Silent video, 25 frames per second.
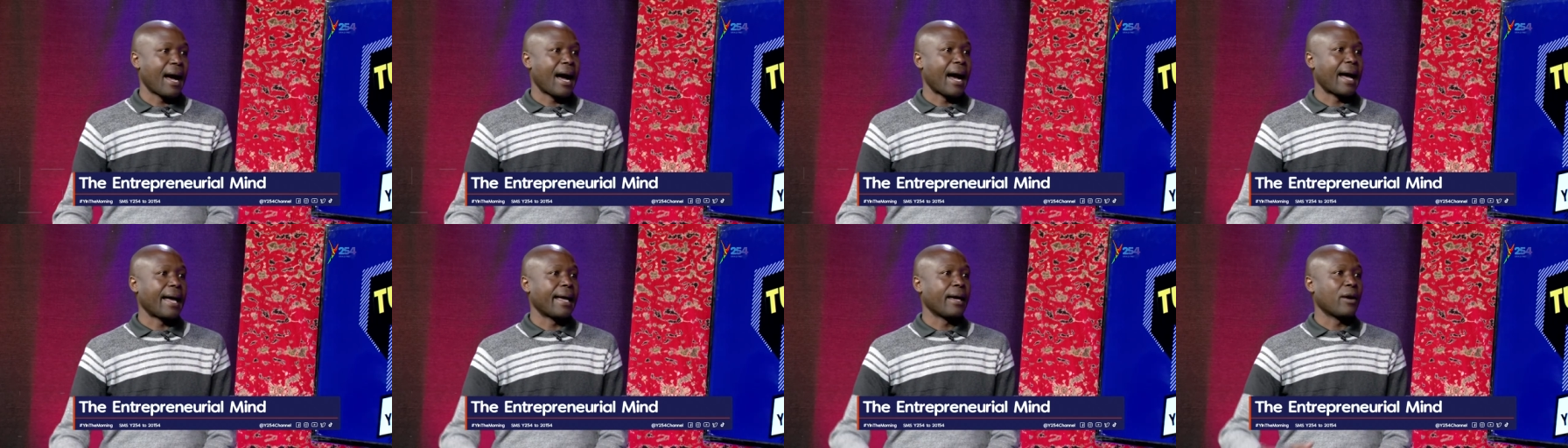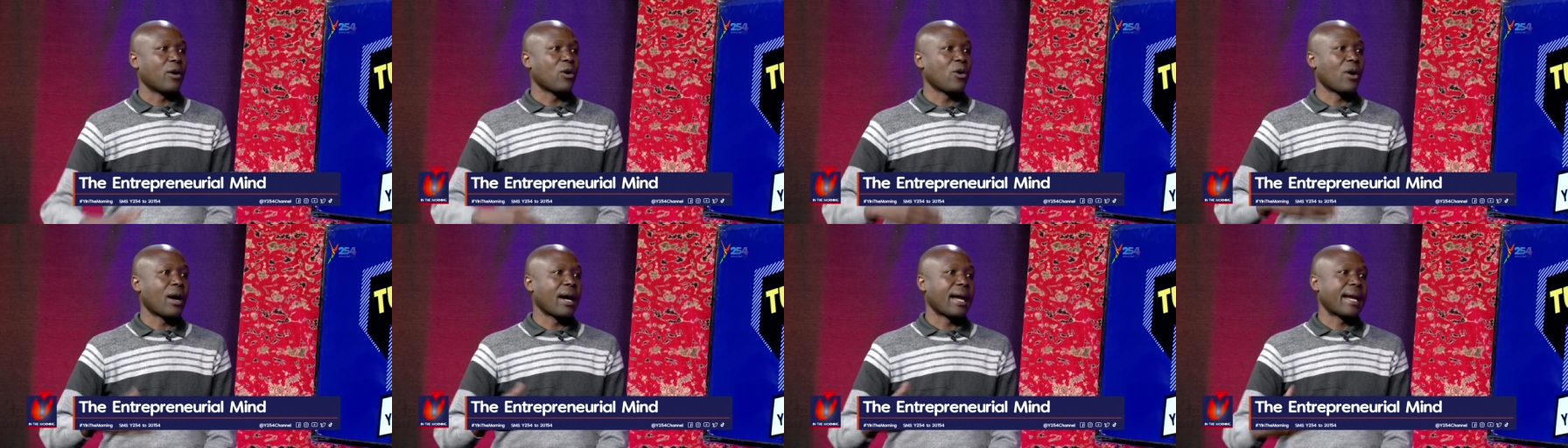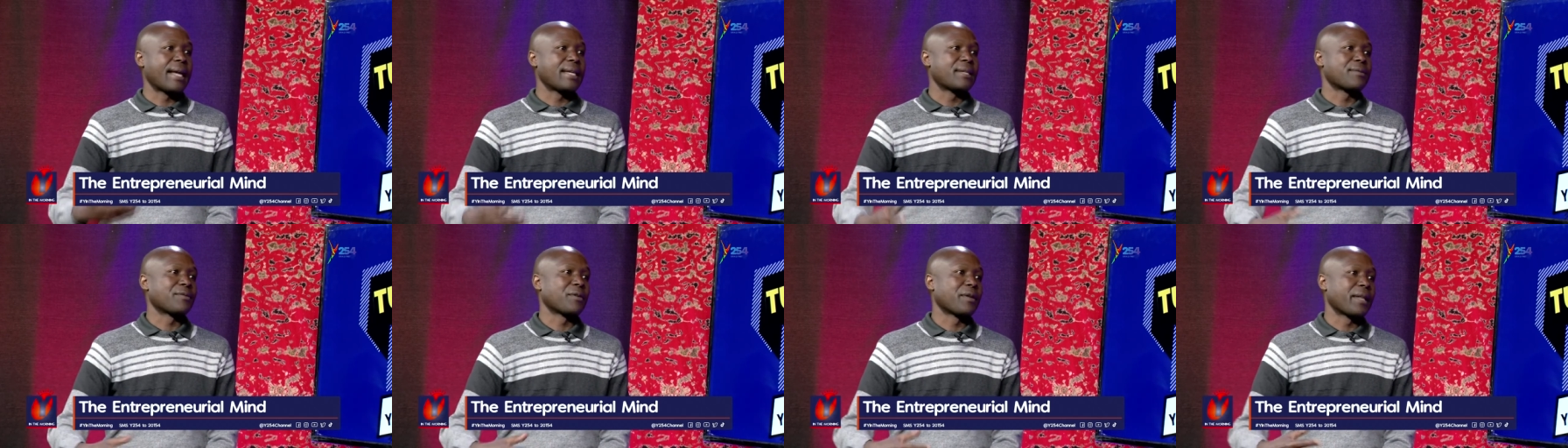I
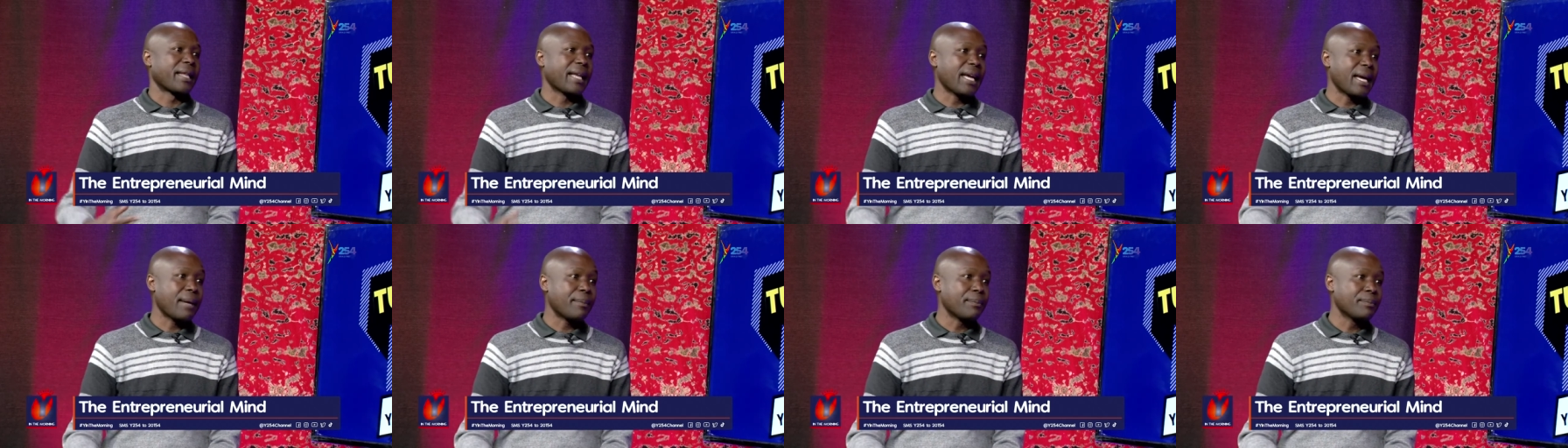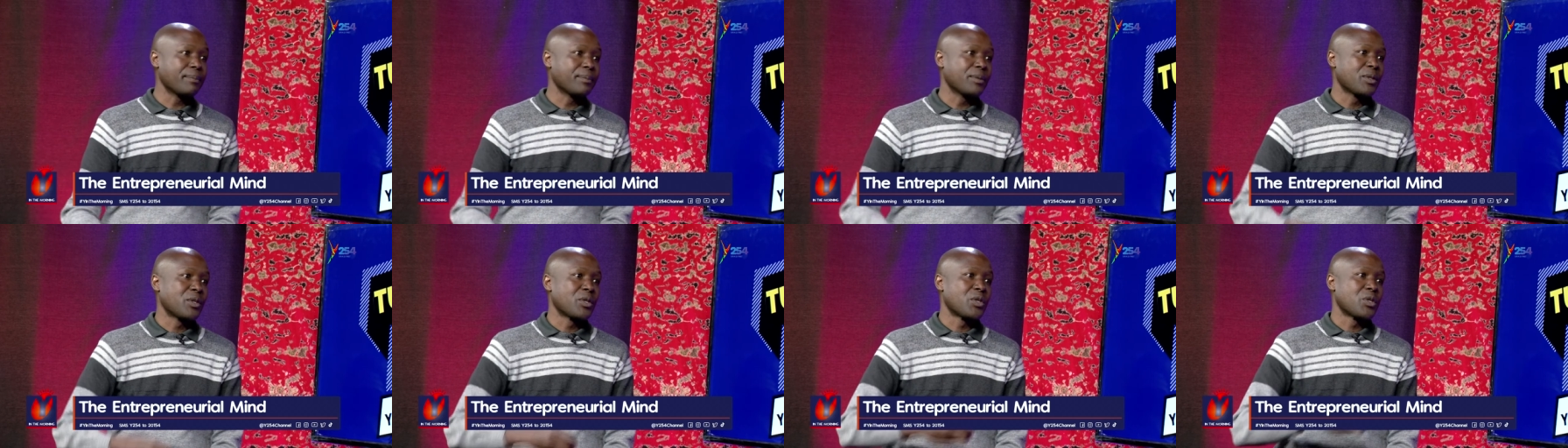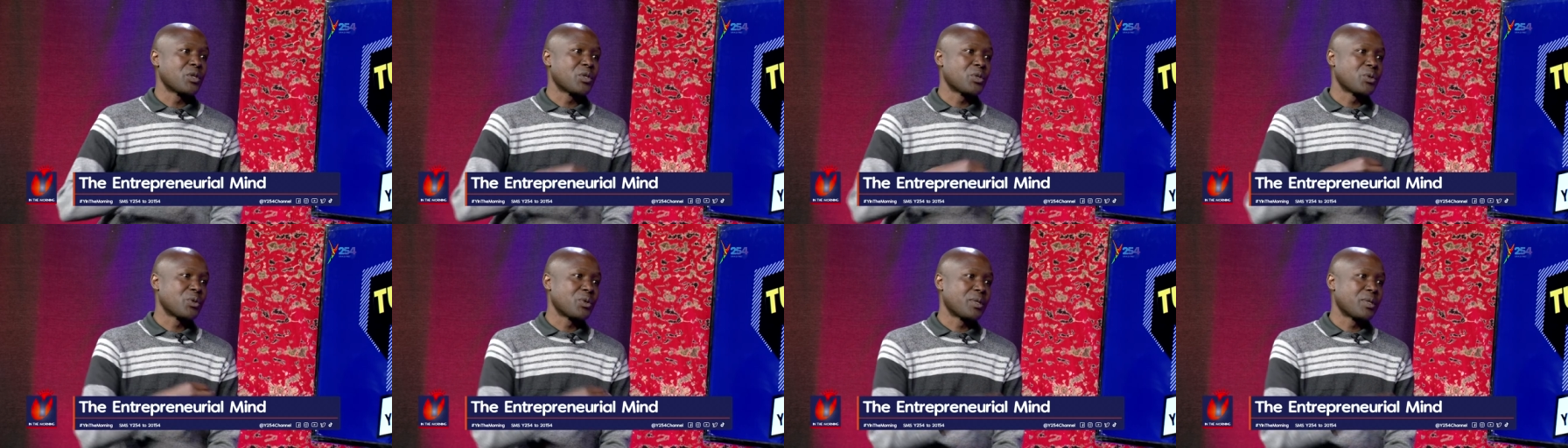organize for them mm-hmm.